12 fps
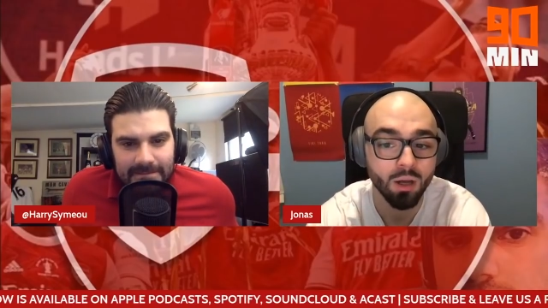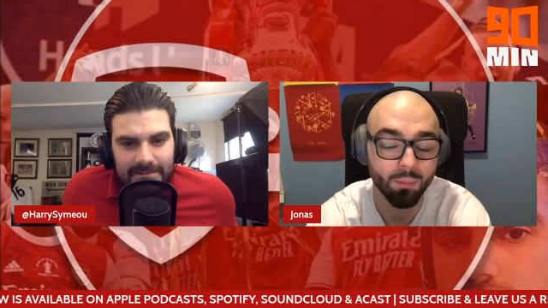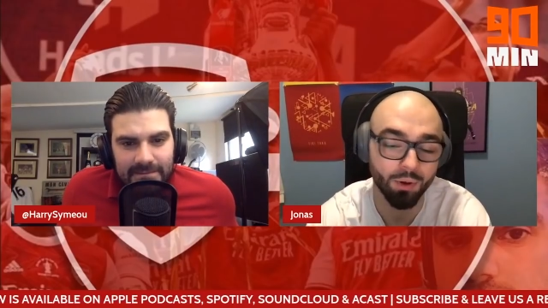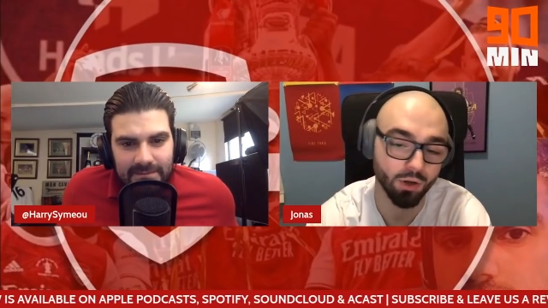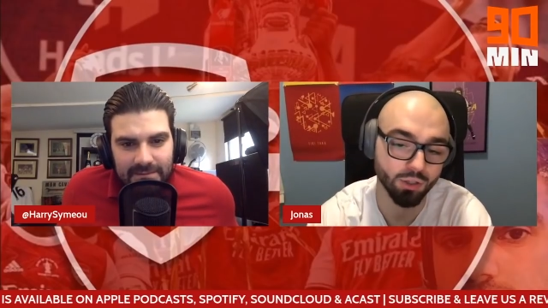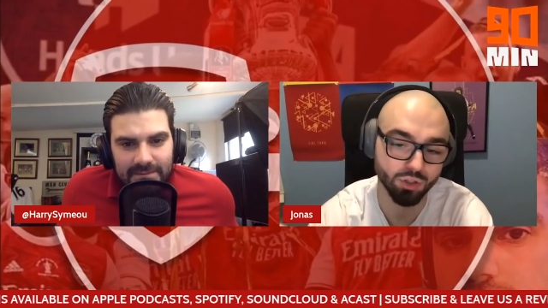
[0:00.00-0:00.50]

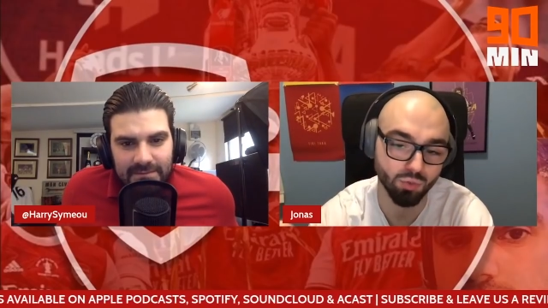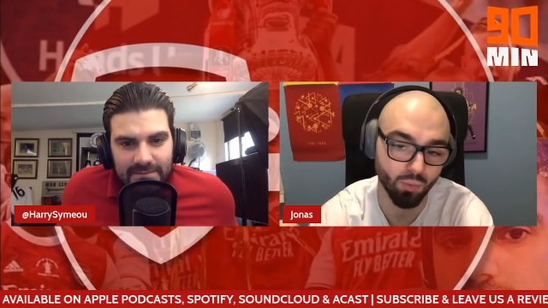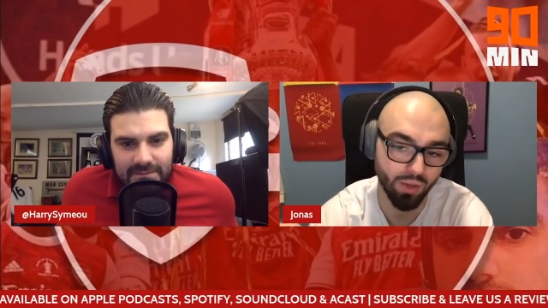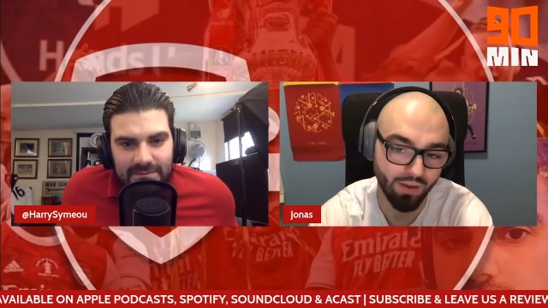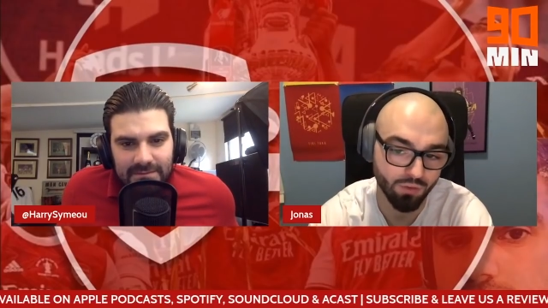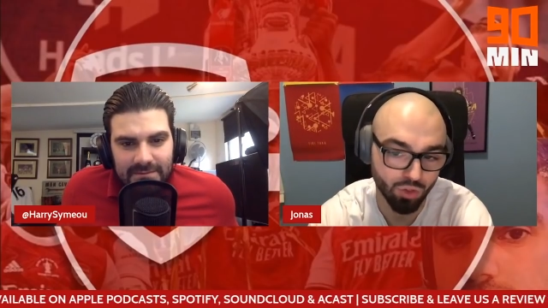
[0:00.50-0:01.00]
Speaker 1: But also when we
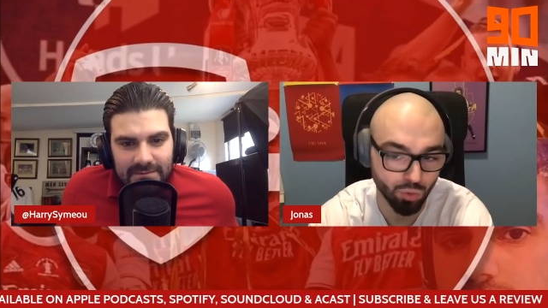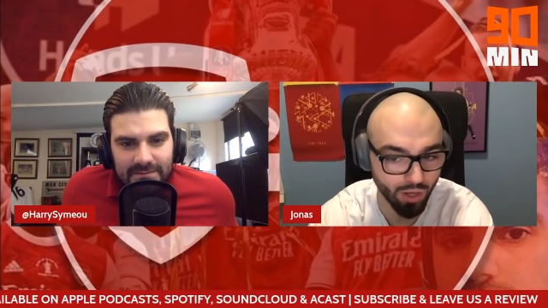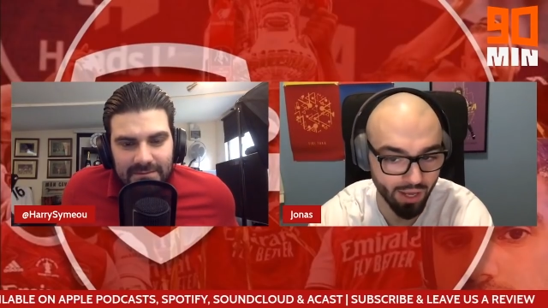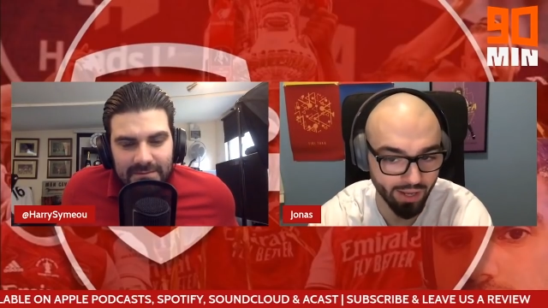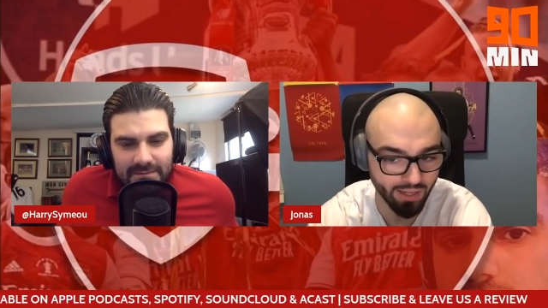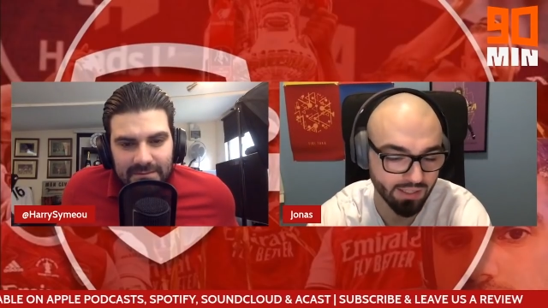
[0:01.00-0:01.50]
have two
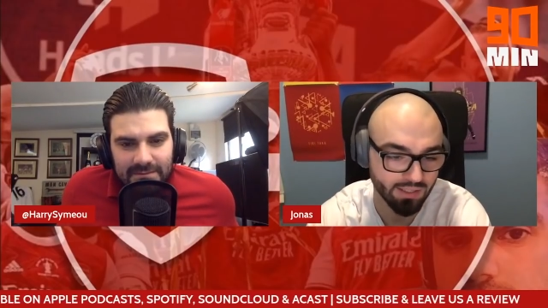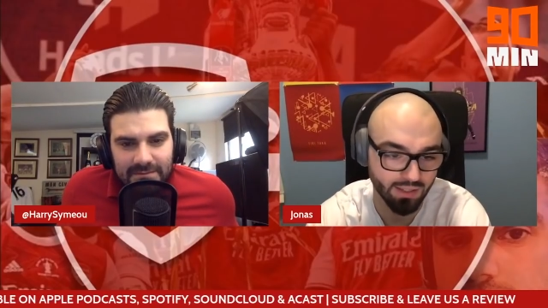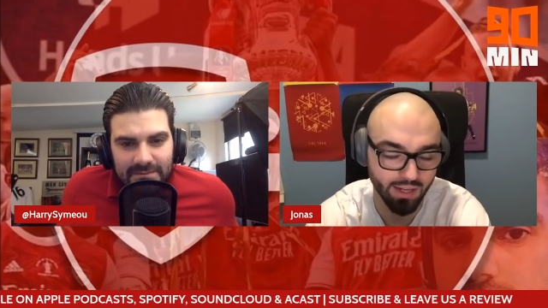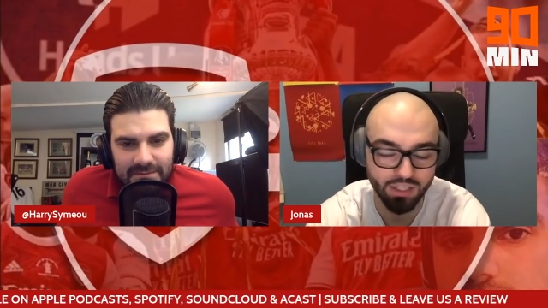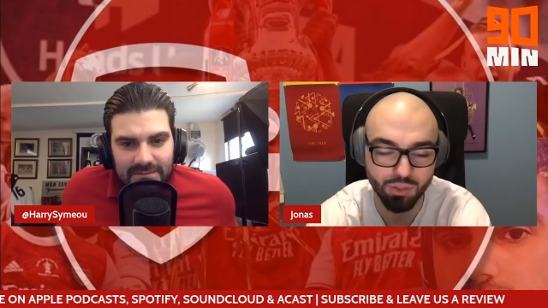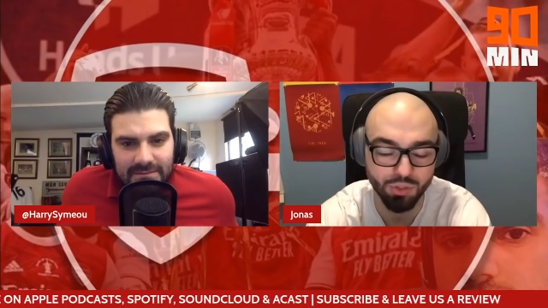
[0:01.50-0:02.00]
A's
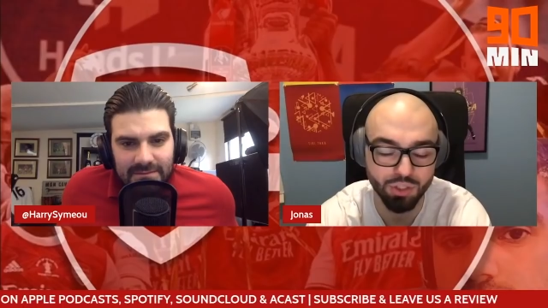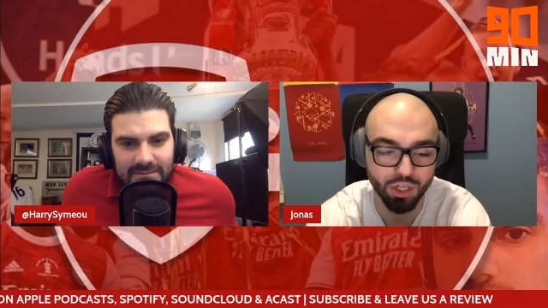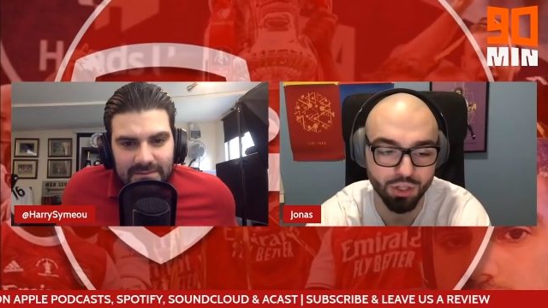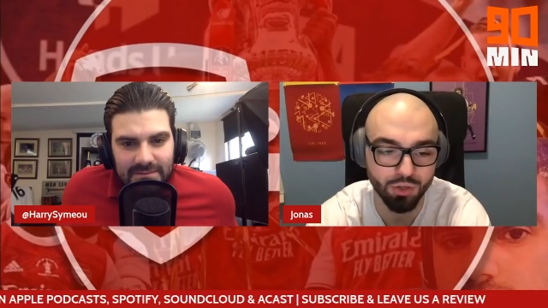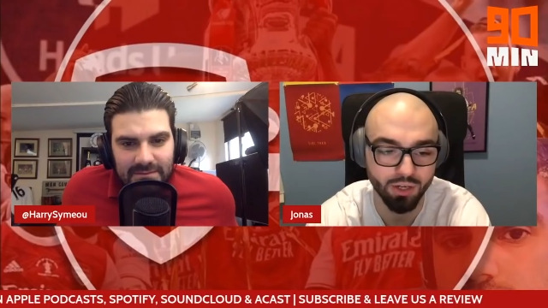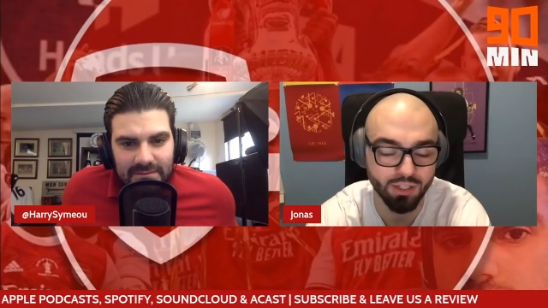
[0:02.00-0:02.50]
next to each
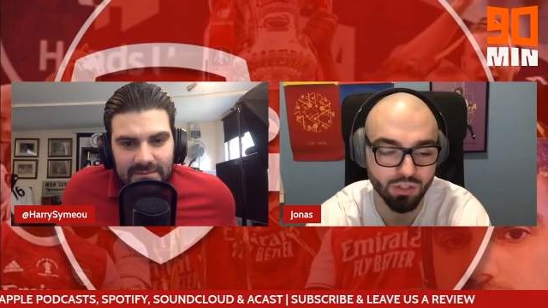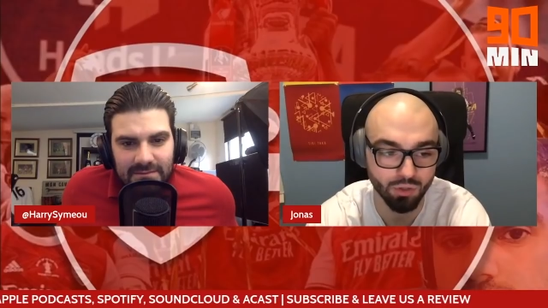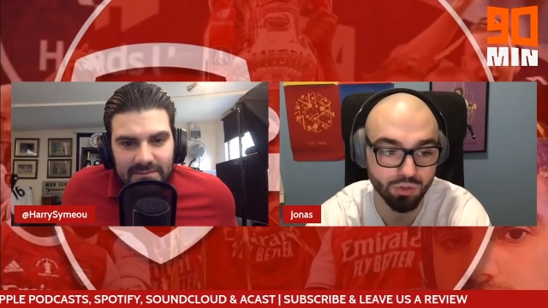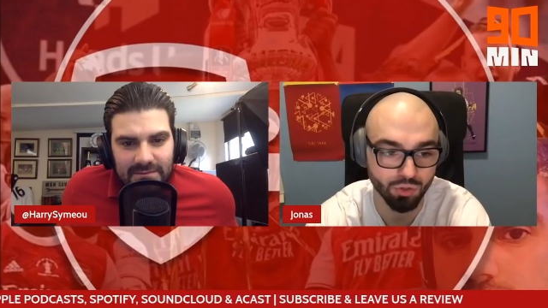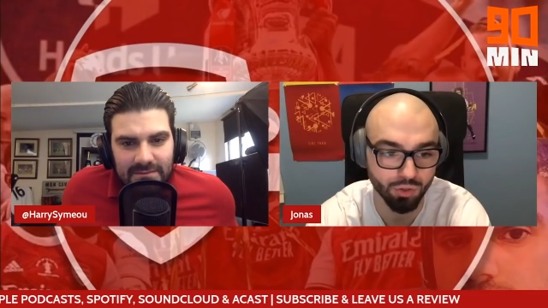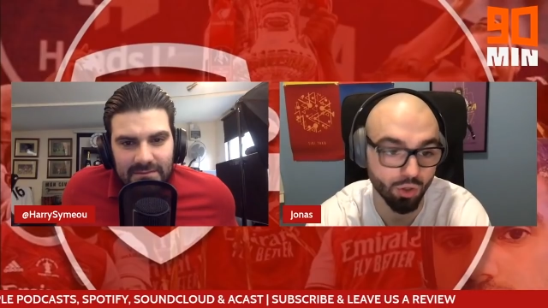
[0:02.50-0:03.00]
other, it's
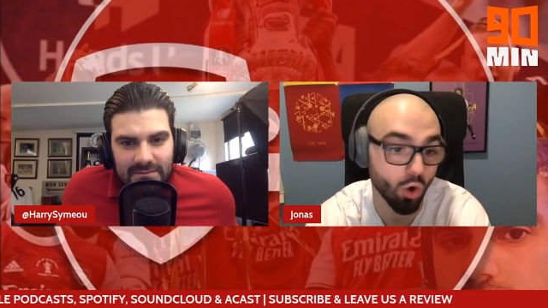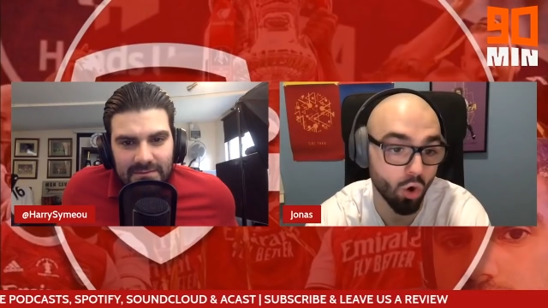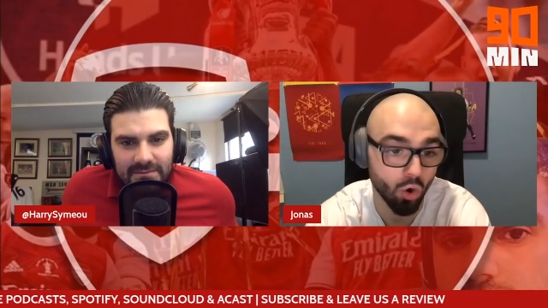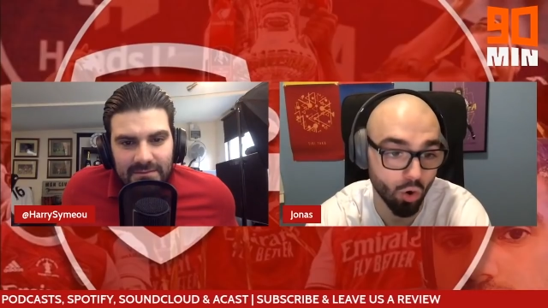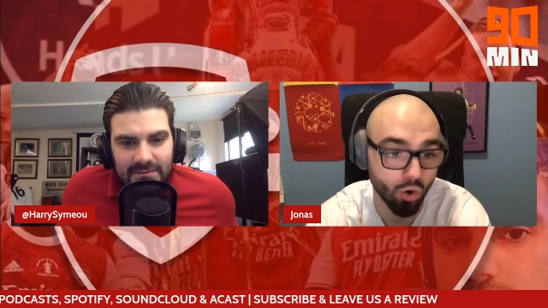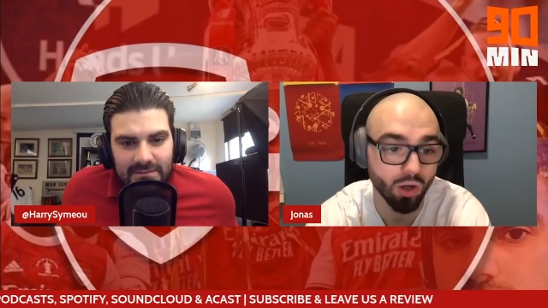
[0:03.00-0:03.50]
also an
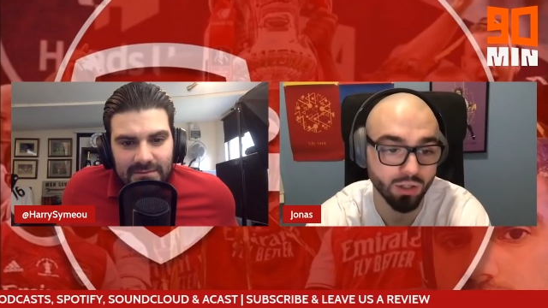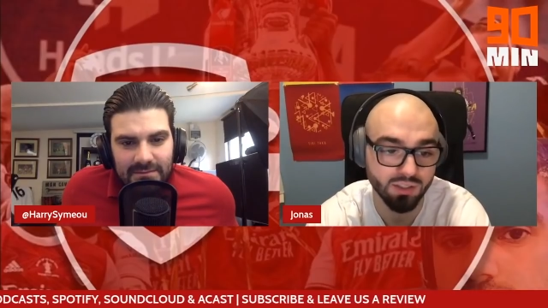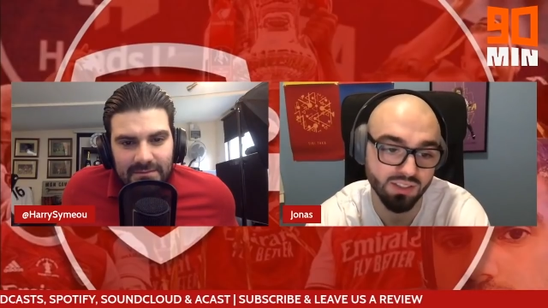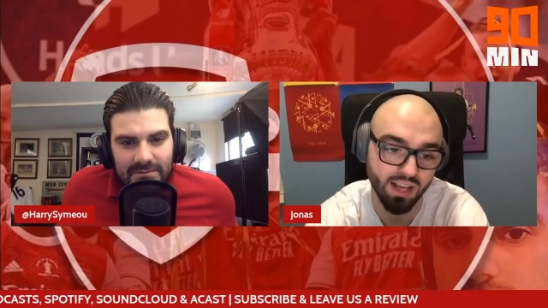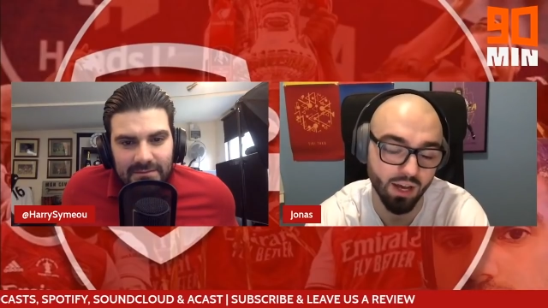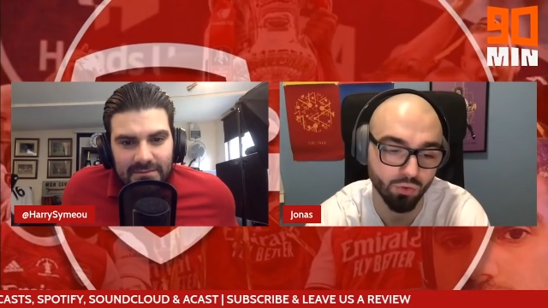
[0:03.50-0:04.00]
O
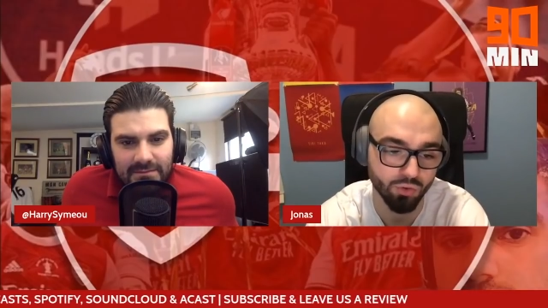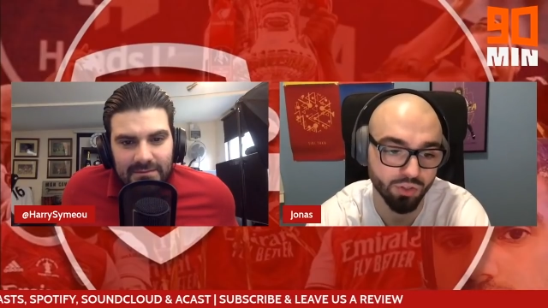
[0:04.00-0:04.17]
sound.